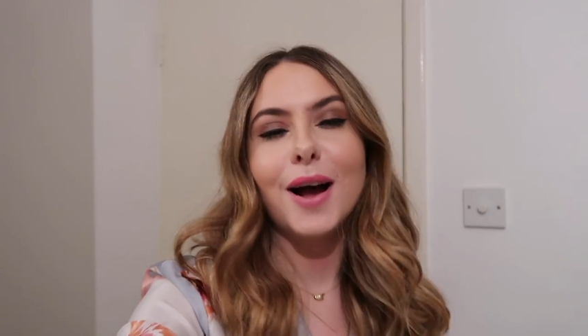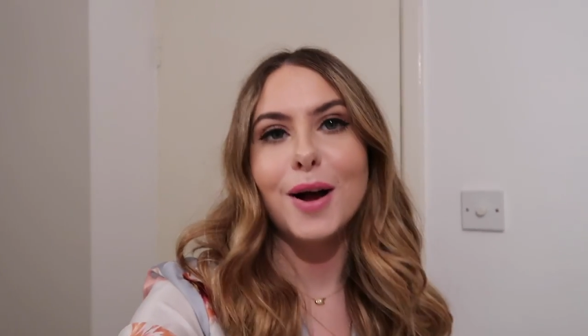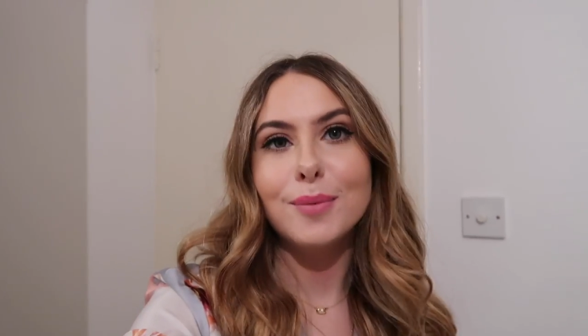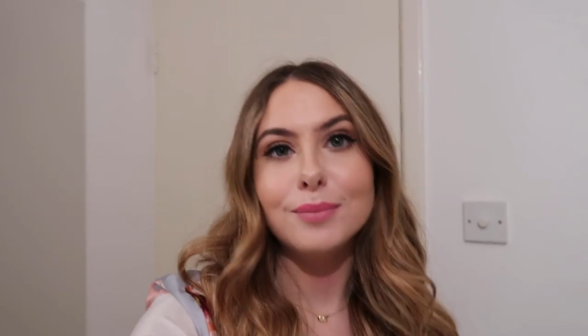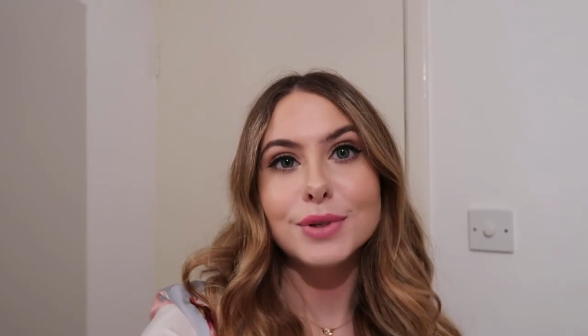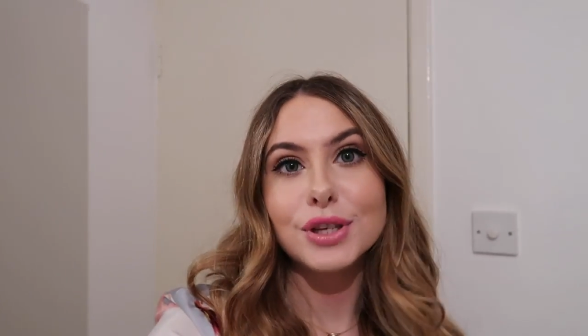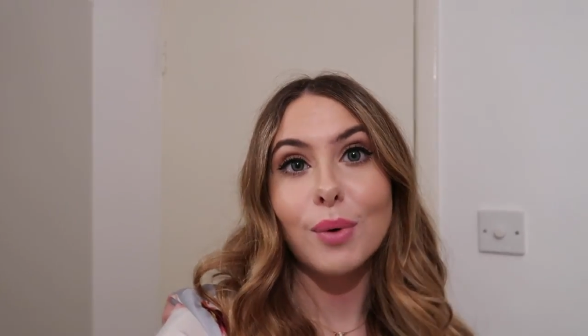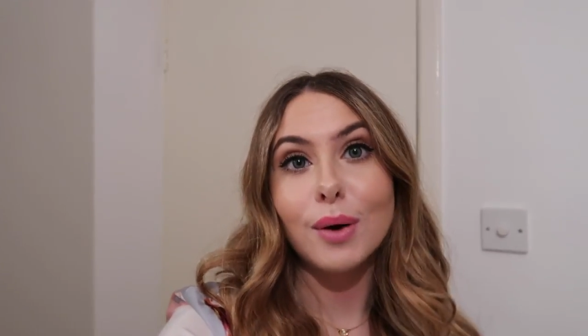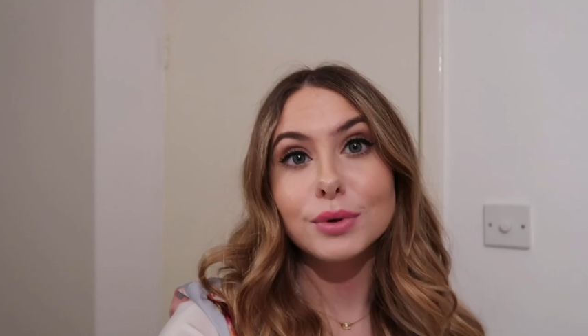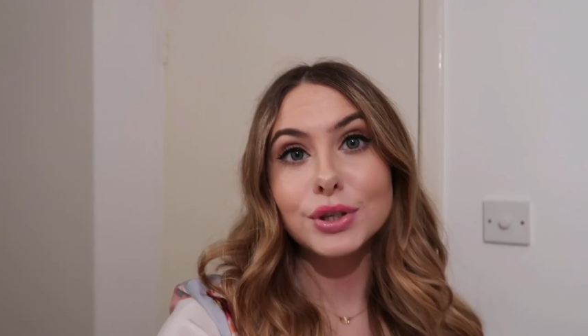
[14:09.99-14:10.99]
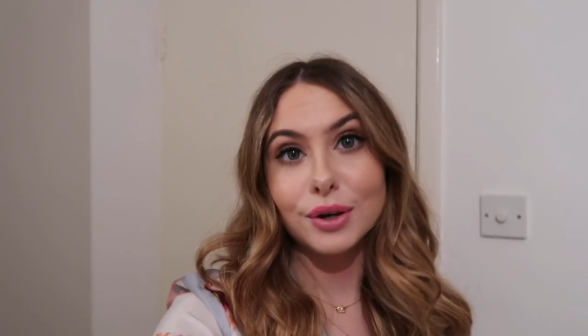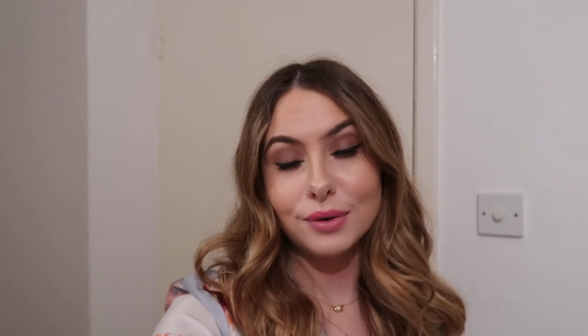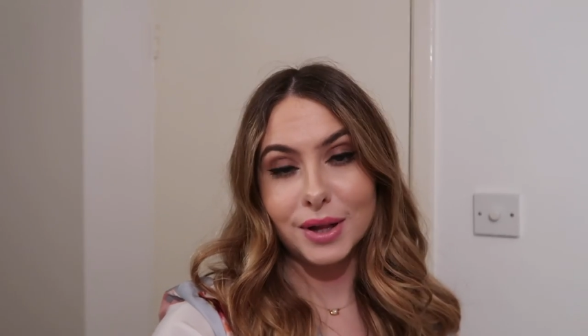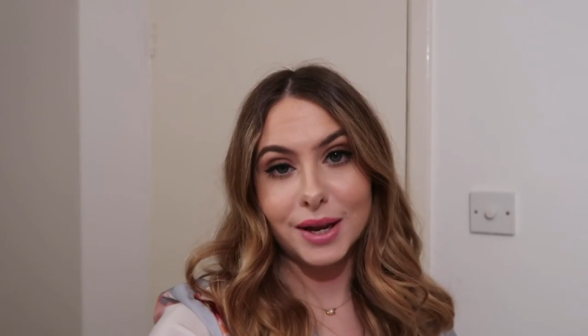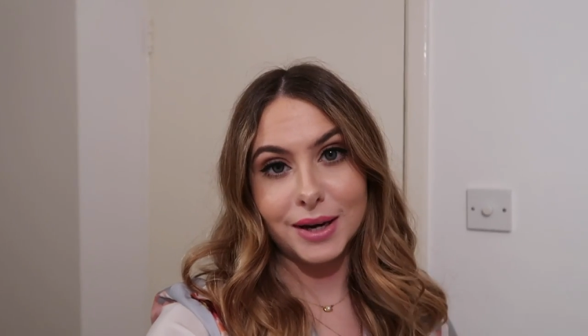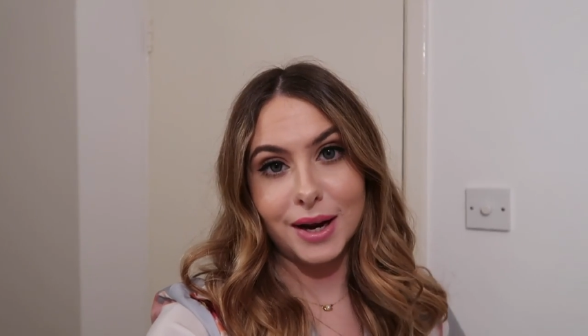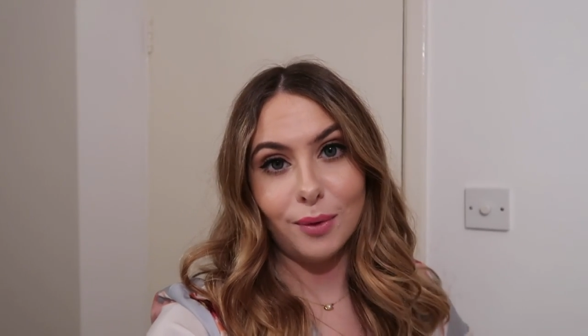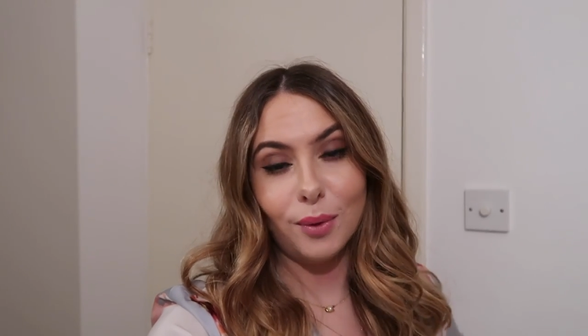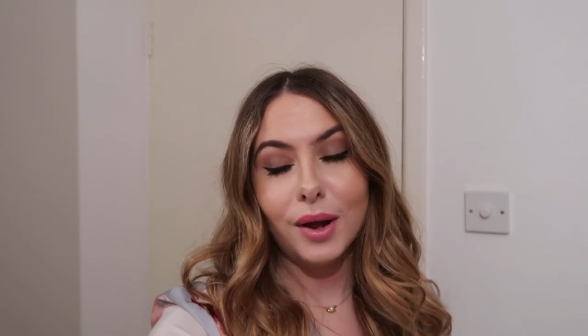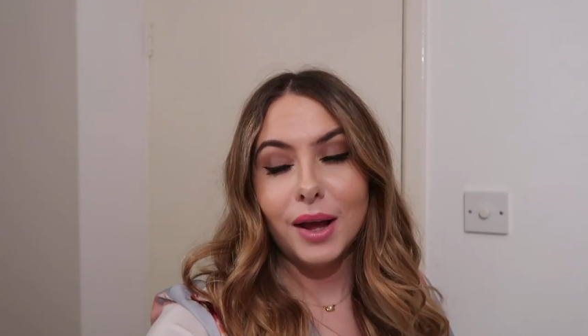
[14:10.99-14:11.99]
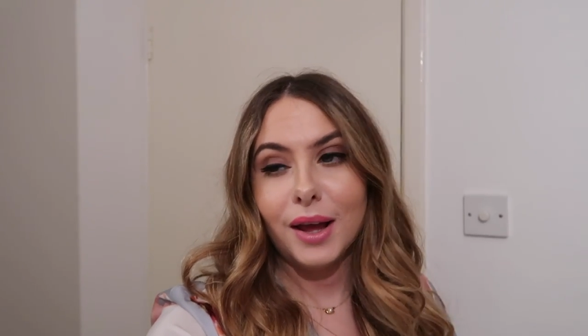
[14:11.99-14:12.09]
um, so I will show you that now.